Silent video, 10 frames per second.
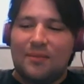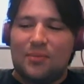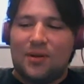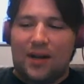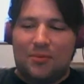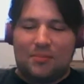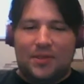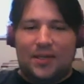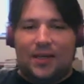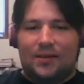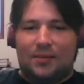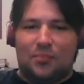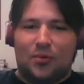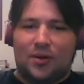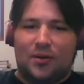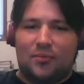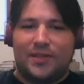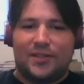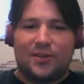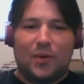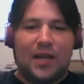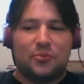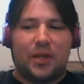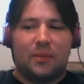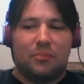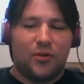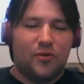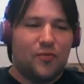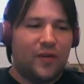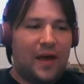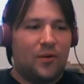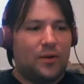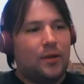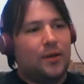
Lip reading: probably a clipboard with scratch paper you found.